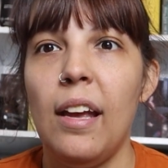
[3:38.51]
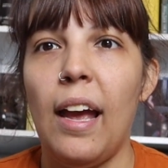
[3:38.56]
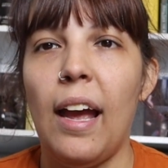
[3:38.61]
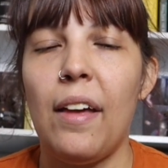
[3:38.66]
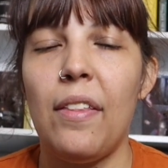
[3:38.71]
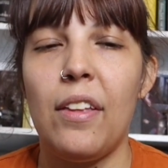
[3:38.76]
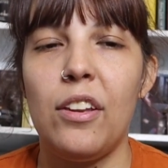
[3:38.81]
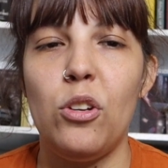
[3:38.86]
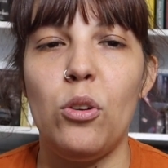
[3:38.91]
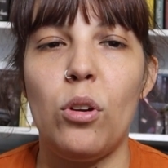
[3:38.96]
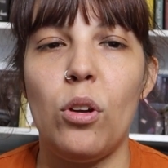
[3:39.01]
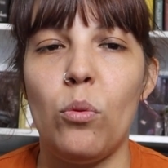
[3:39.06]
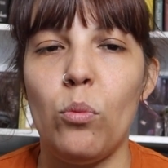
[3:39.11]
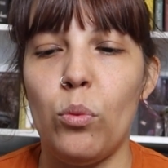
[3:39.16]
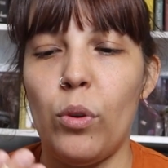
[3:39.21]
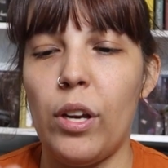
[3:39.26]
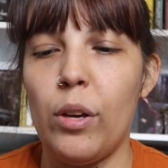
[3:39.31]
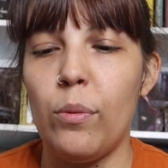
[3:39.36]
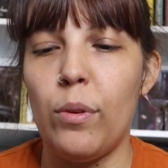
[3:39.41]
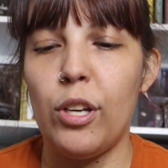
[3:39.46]
And then you can
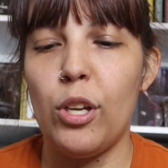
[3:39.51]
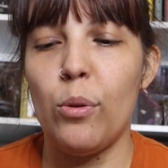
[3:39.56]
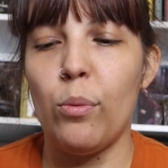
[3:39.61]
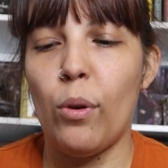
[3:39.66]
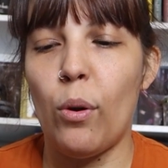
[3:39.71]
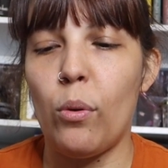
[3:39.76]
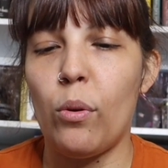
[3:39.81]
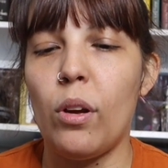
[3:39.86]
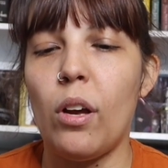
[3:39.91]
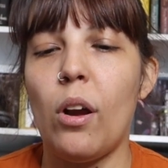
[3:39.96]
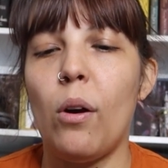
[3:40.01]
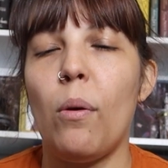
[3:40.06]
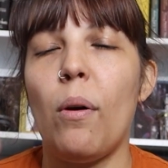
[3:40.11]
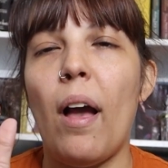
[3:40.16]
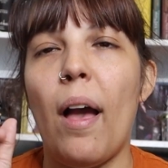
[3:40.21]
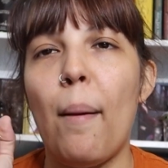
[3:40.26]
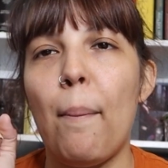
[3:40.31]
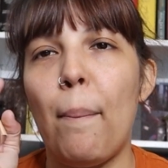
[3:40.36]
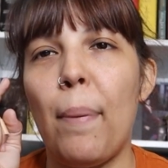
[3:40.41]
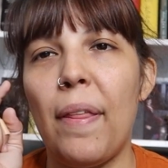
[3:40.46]
read what you wrote and go,
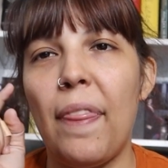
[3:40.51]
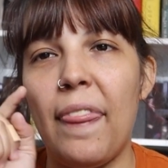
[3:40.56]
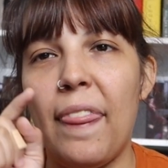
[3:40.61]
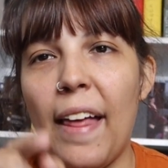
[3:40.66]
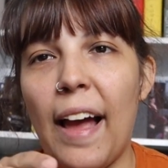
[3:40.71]
but